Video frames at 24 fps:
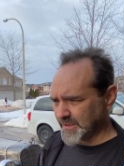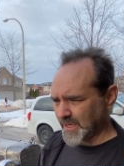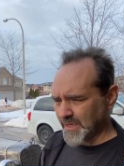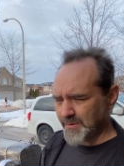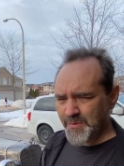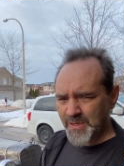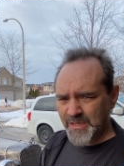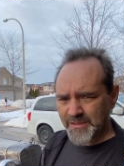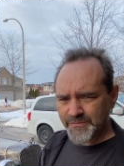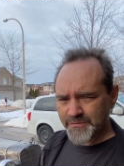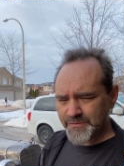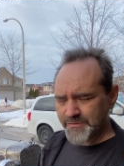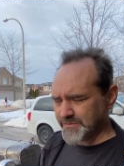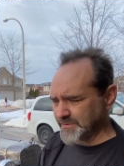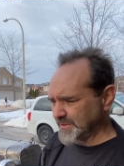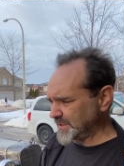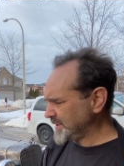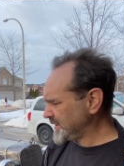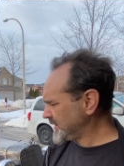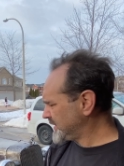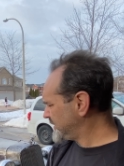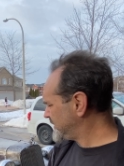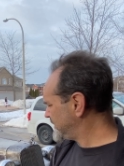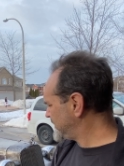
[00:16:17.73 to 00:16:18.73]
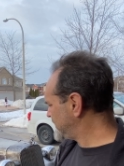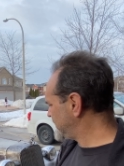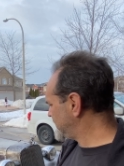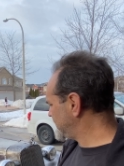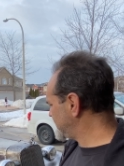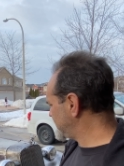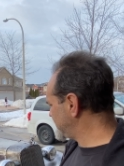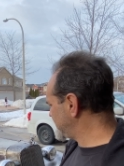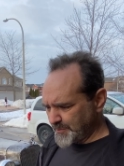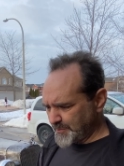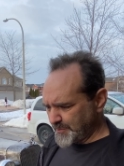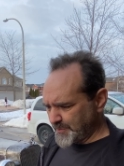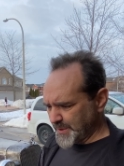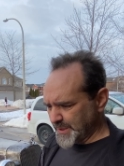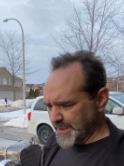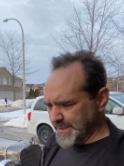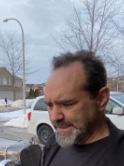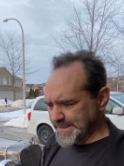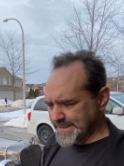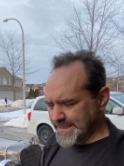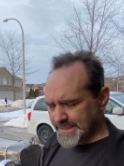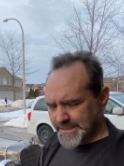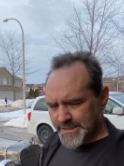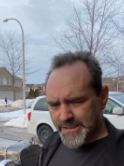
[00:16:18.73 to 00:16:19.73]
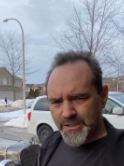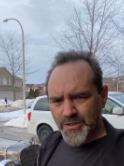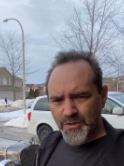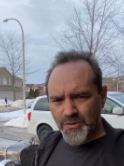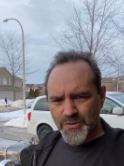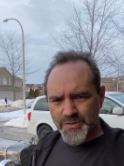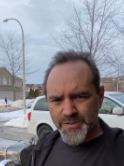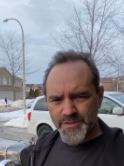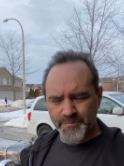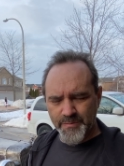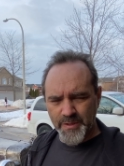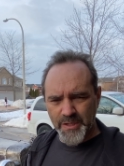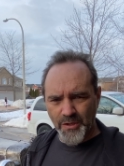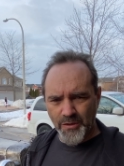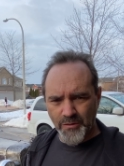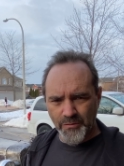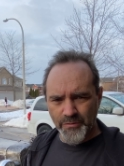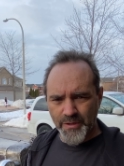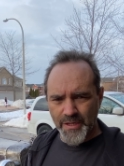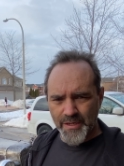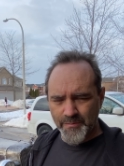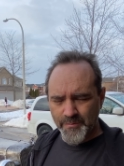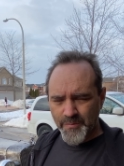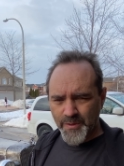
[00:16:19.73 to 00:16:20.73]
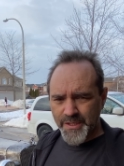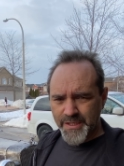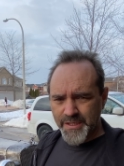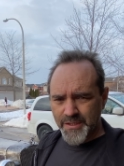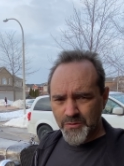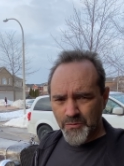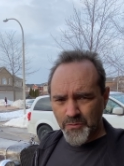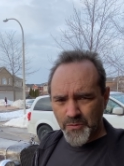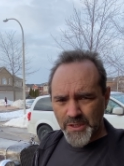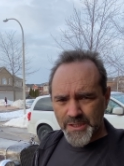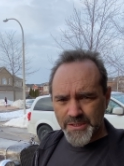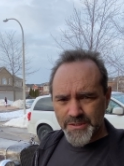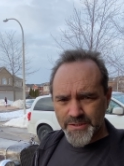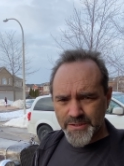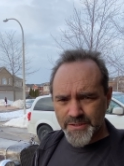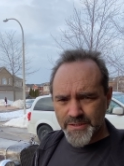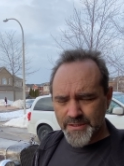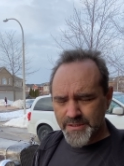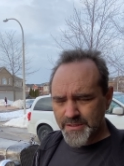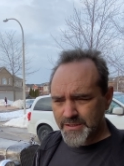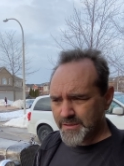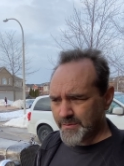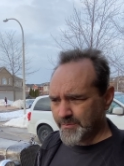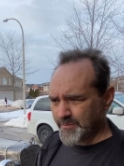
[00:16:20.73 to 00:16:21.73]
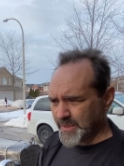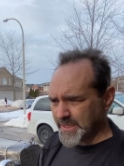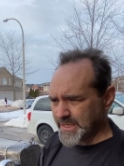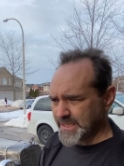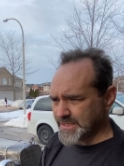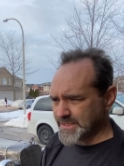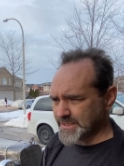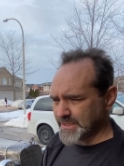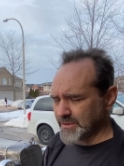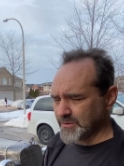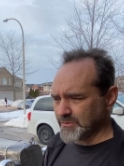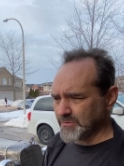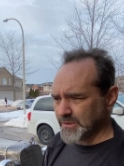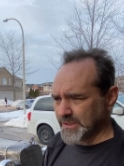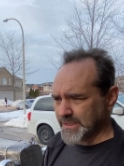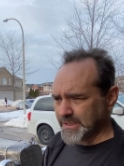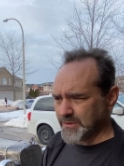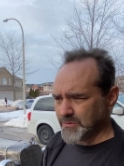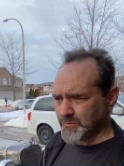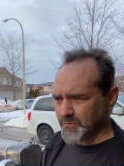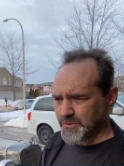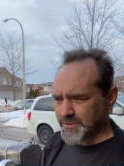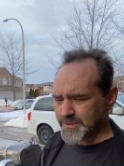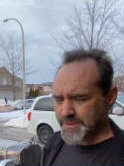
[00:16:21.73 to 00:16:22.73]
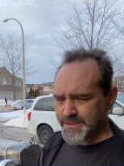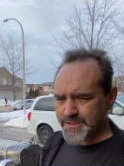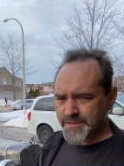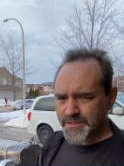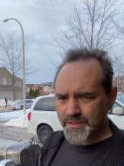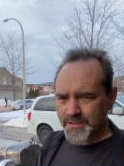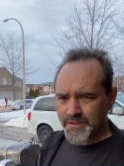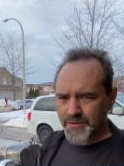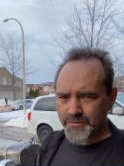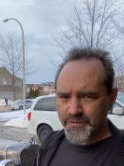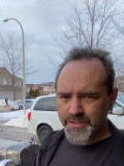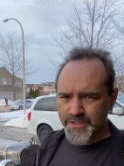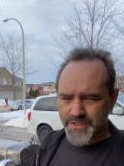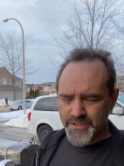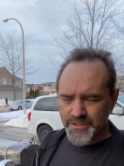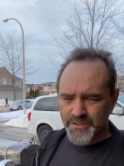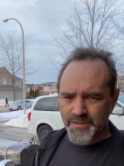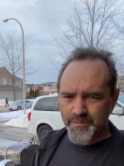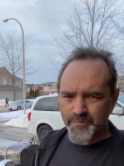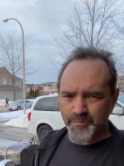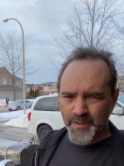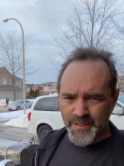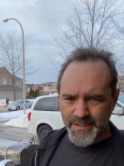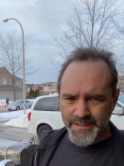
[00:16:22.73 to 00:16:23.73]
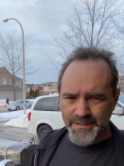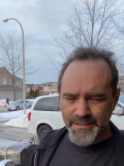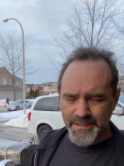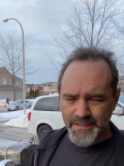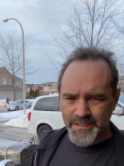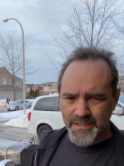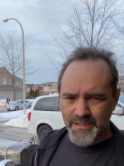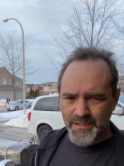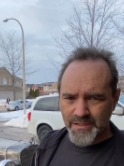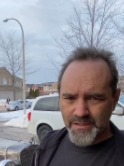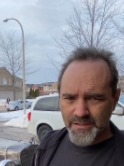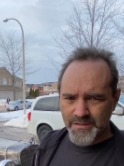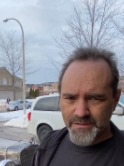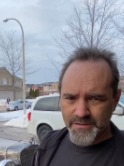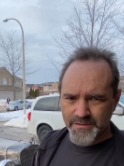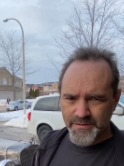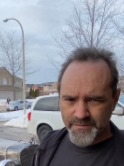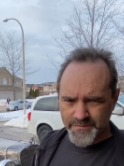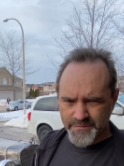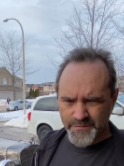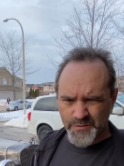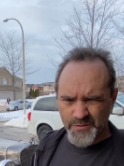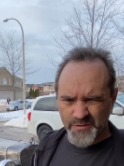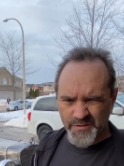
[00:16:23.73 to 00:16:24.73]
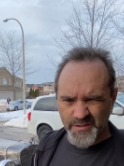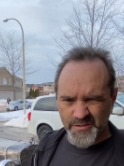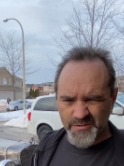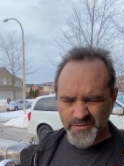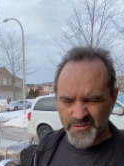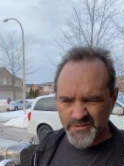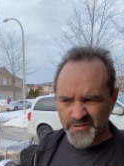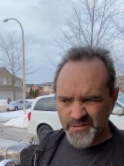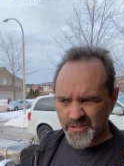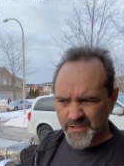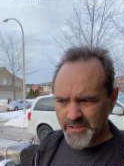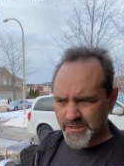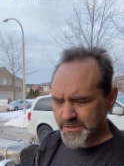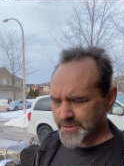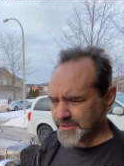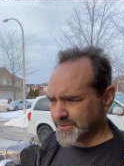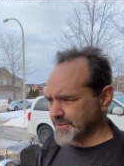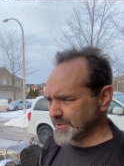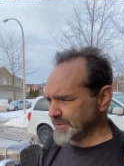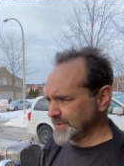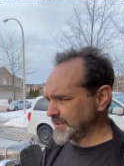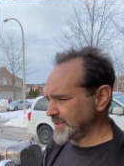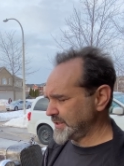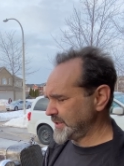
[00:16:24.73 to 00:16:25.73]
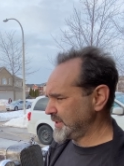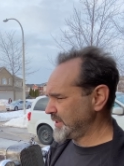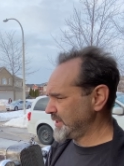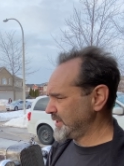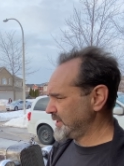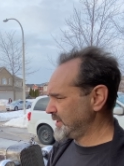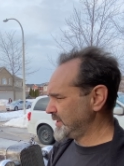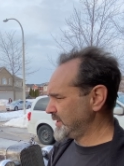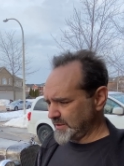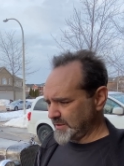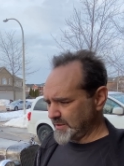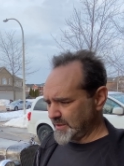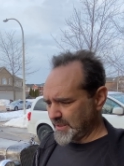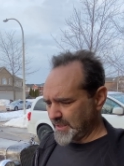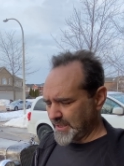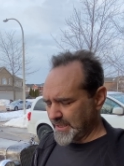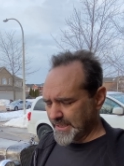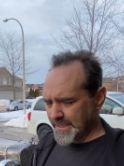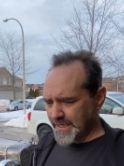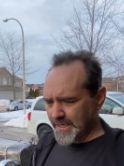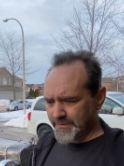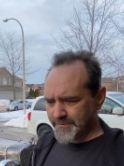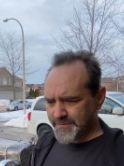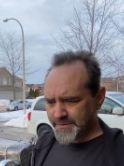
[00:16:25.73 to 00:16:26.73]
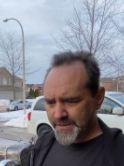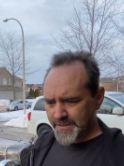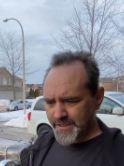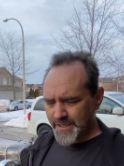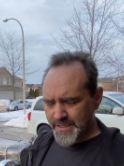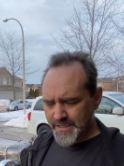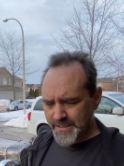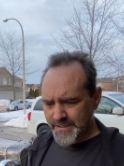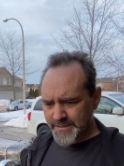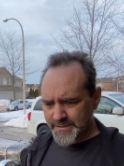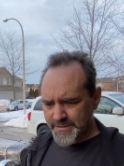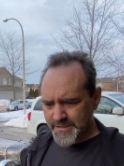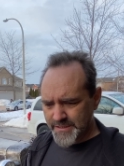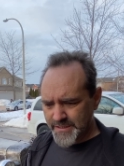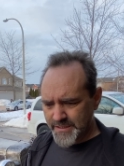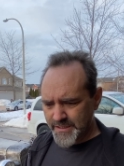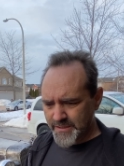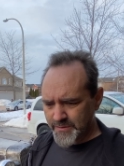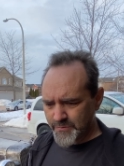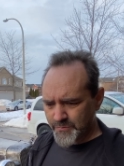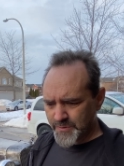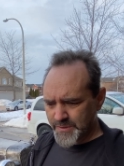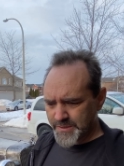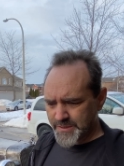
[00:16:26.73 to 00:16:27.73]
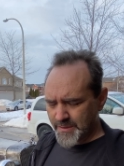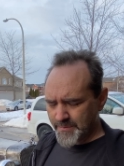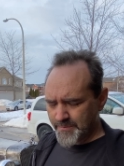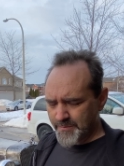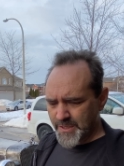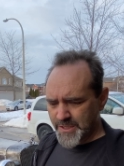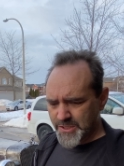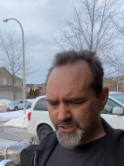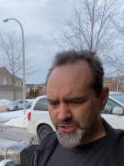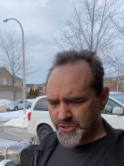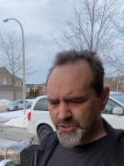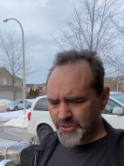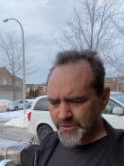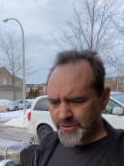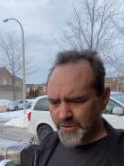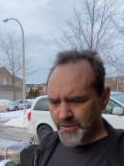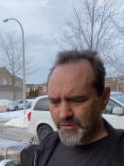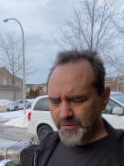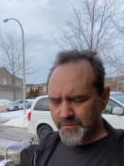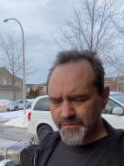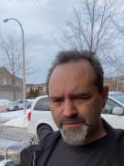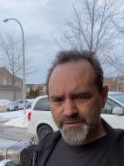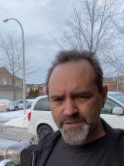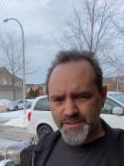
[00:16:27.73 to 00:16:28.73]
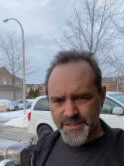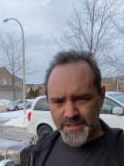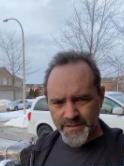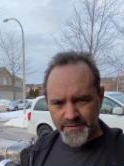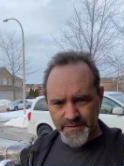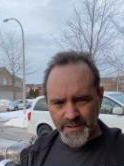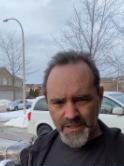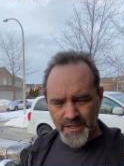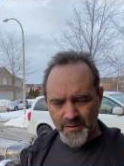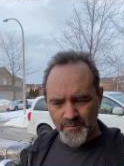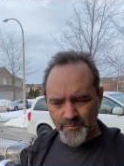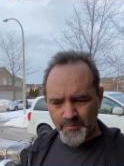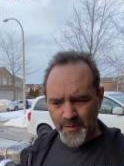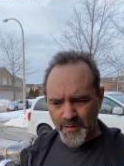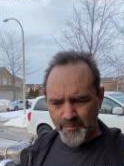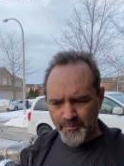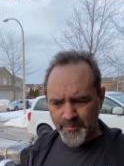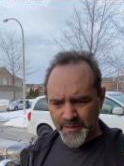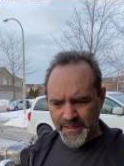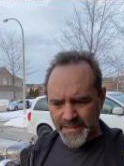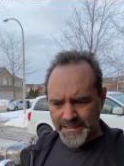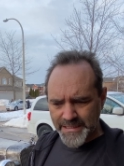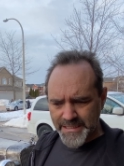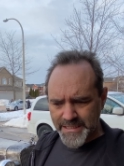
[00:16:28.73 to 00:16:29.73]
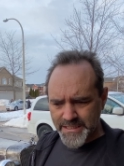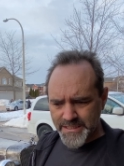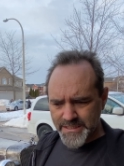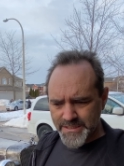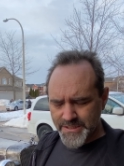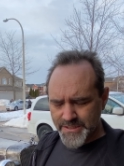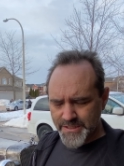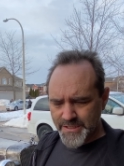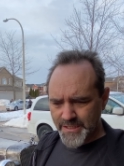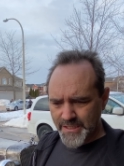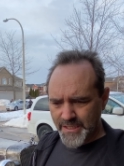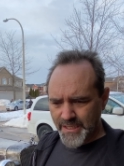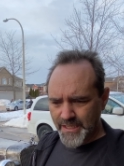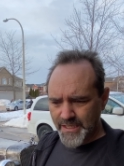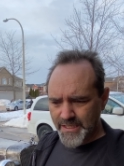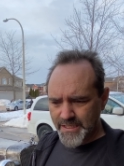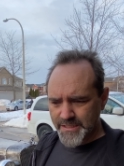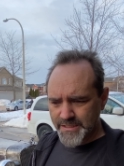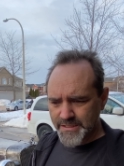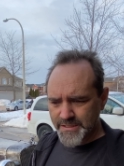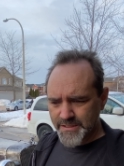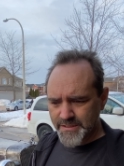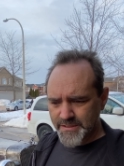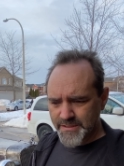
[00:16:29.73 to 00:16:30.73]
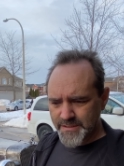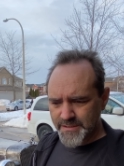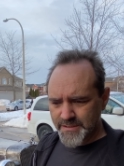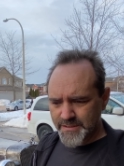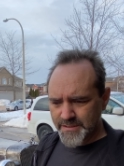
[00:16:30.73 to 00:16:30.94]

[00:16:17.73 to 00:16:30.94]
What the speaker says: I'm having fun. But it didn't cost me all that money at once. The biggest outlay was originally buying the car, the $4,000. And after that, it was a mixture of saving up my pennies and